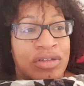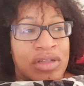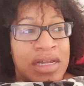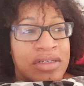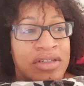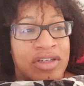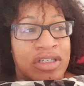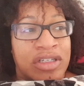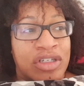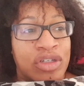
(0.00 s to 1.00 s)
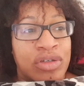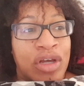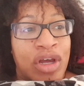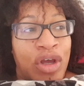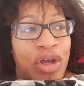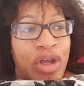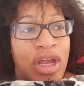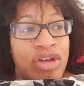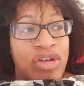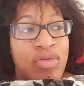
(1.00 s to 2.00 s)
that just you
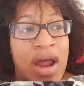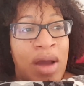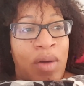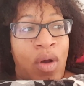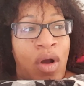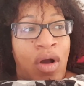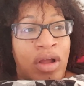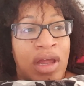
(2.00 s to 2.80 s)
not on.